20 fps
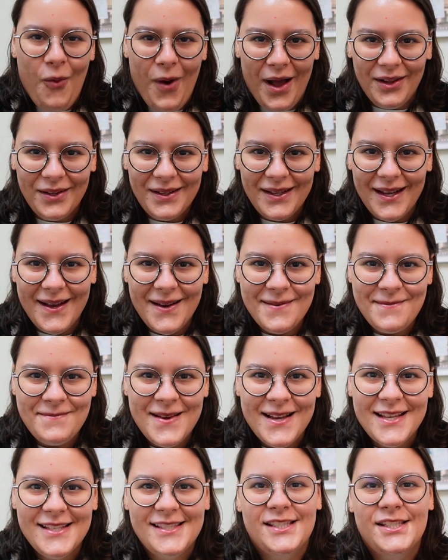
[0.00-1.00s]

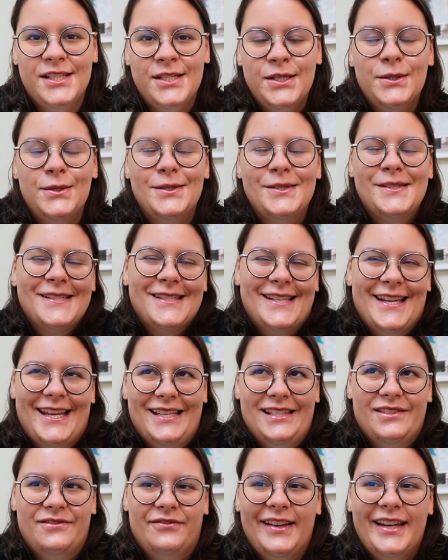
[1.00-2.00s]
Welcome to
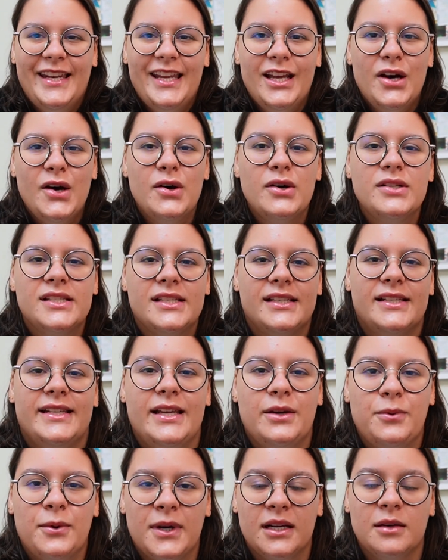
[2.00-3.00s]
today's video.
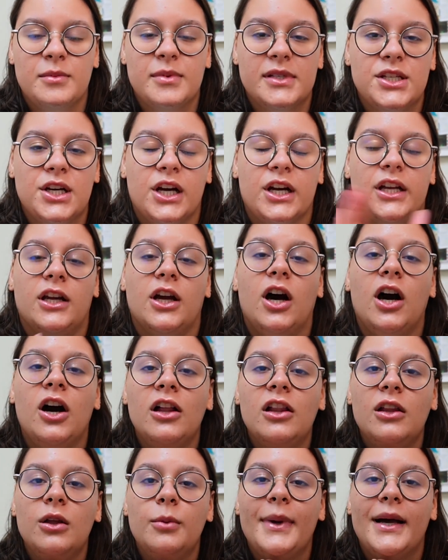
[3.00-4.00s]
Today we're going to be talking
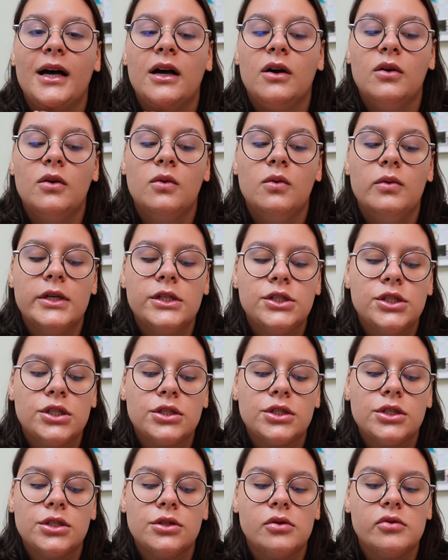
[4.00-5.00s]
all about which
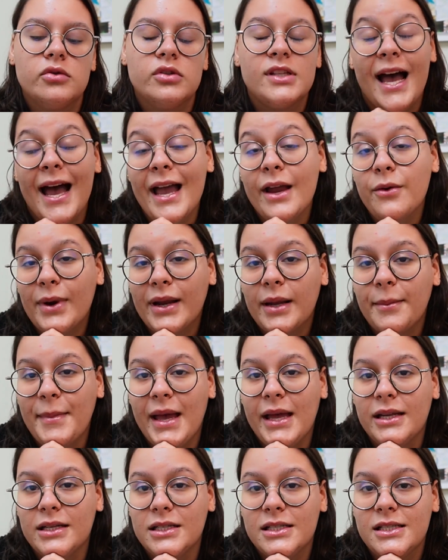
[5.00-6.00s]
shoes I
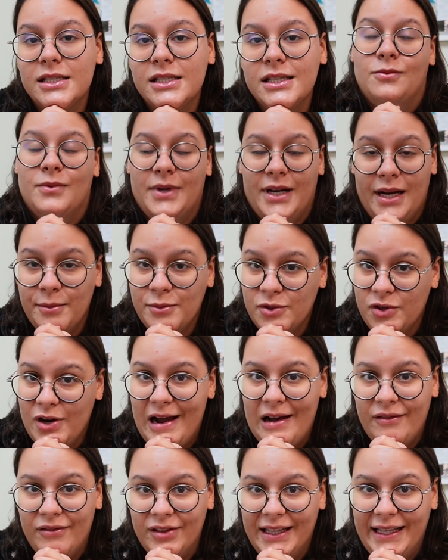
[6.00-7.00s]
recommend when I'm
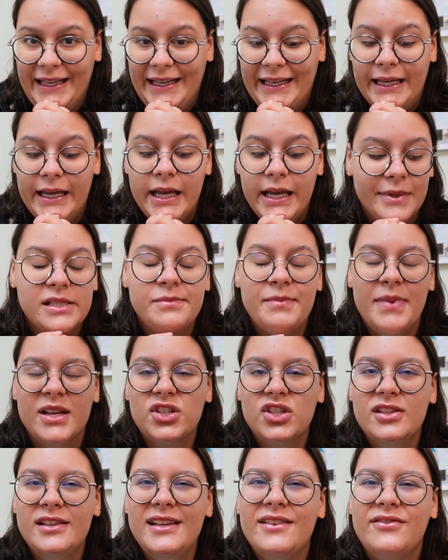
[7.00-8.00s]
traveling,
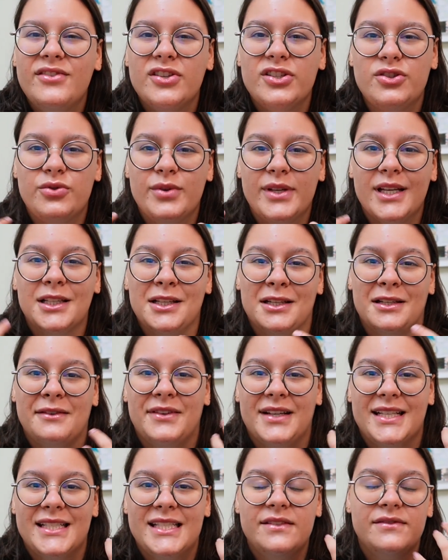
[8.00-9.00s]
especially if you're doing a lot of
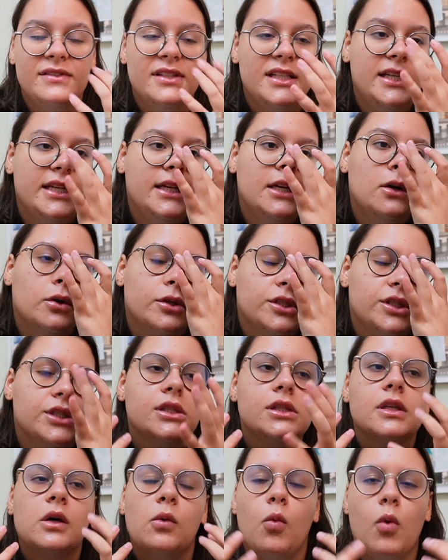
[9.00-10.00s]
activity or
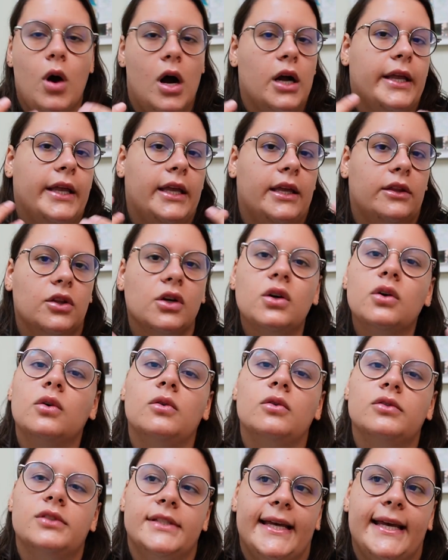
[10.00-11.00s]
just walking the
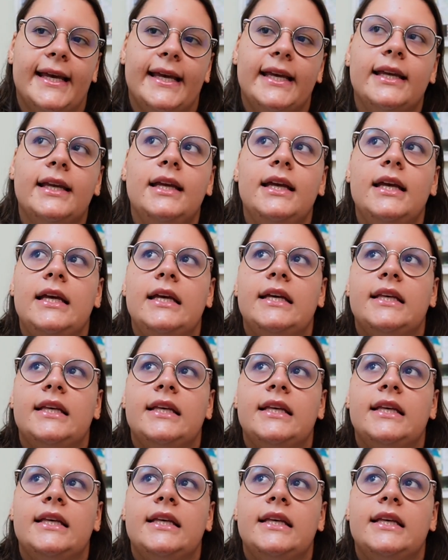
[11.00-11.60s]
whole day.